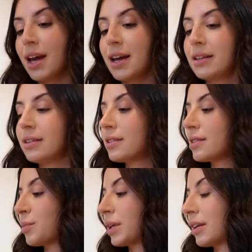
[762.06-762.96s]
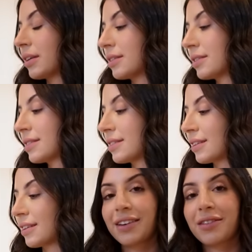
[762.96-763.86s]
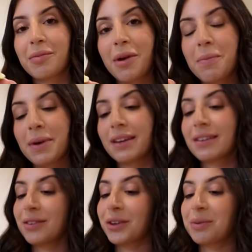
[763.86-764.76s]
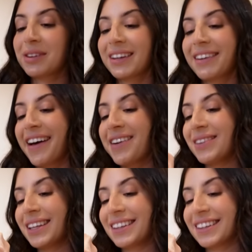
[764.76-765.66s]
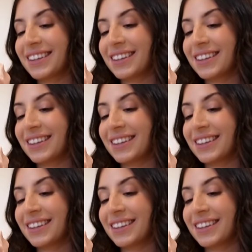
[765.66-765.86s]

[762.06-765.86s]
And because I've remembered, I've got to put the lime in.